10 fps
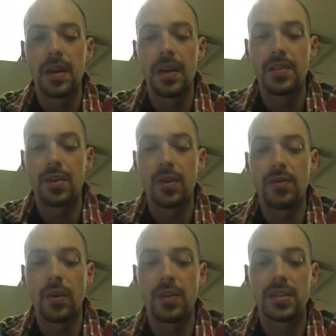And so the
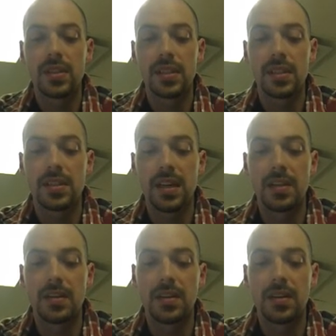focus is in the
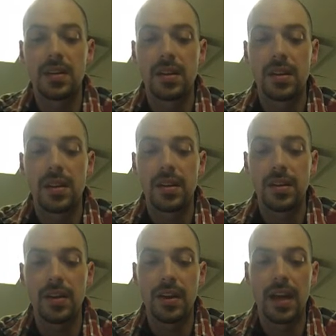center.
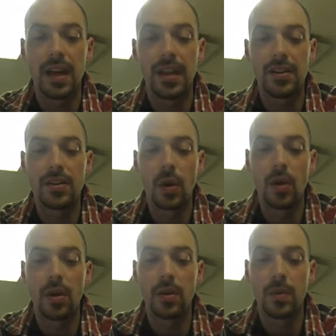You're going to head
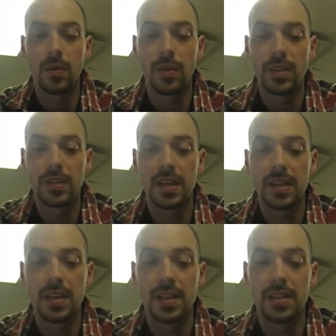toward, let's say,
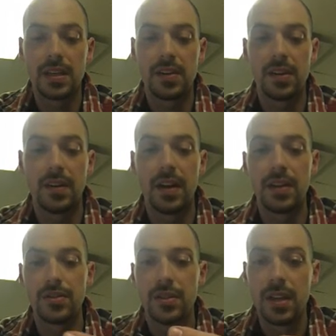the interior
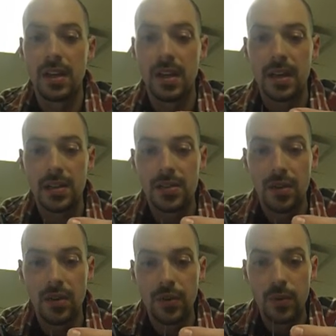edge, and
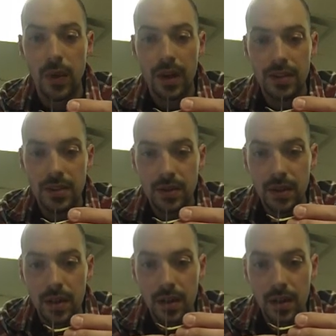so you want to